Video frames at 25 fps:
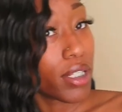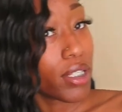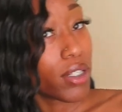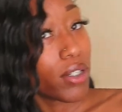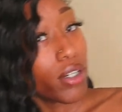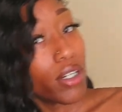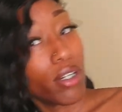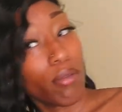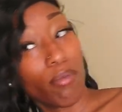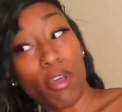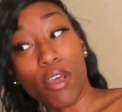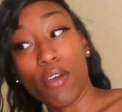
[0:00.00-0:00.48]
is
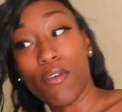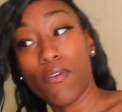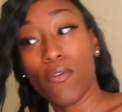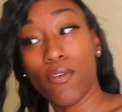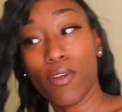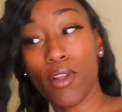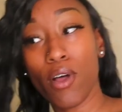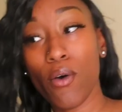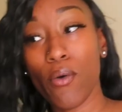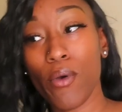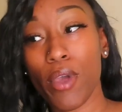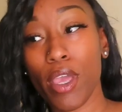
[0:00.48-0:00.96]
going to be
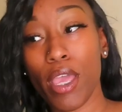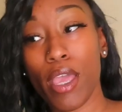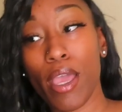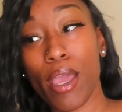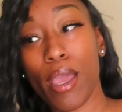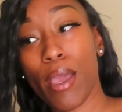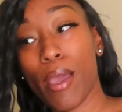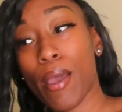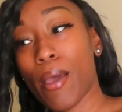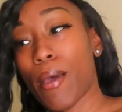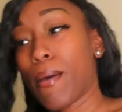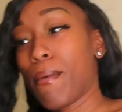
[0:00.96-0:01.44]
flowy
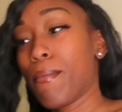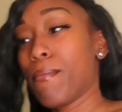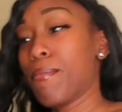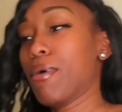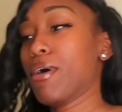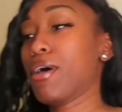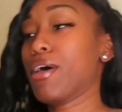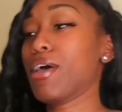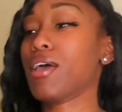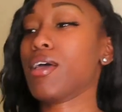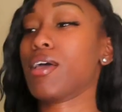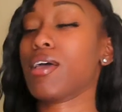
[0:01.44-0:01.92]

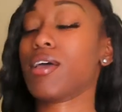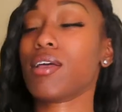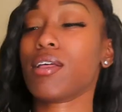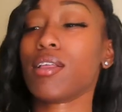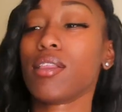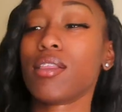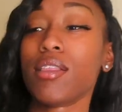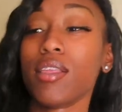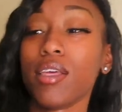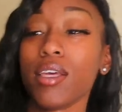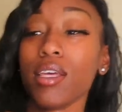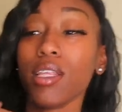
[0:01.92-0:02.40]
but
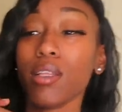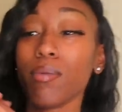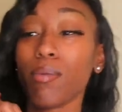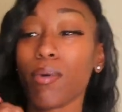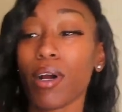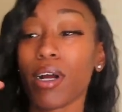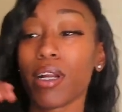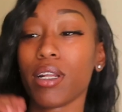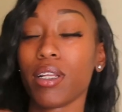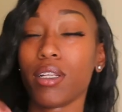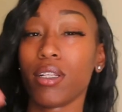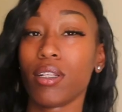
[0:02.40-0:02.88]
this
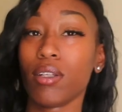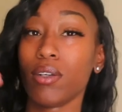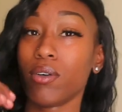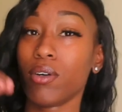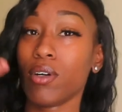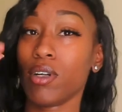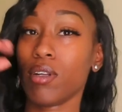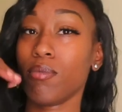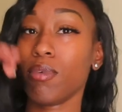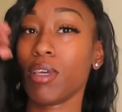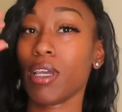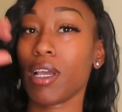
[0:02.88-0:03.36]
part is still
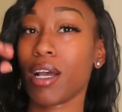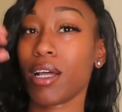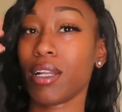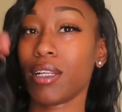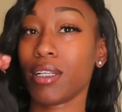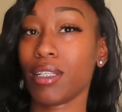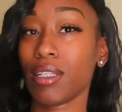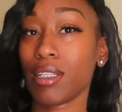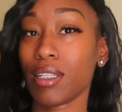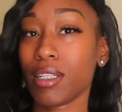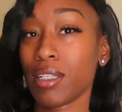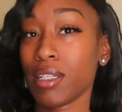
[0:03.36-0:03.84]
going to be kind
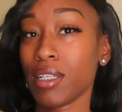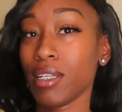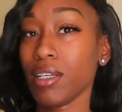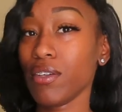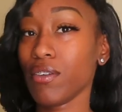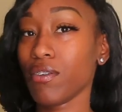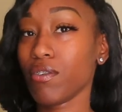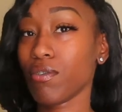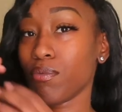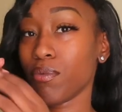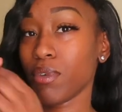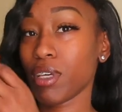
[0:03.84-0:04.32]
of
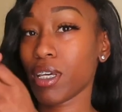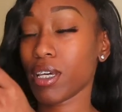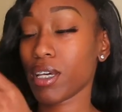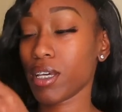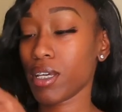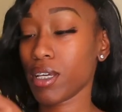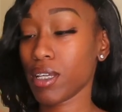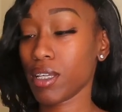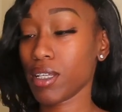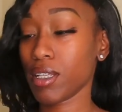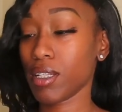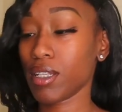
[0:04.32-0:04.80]
stiff
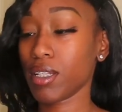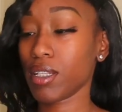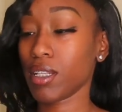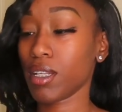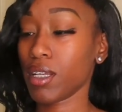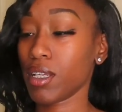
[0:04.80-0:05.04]
because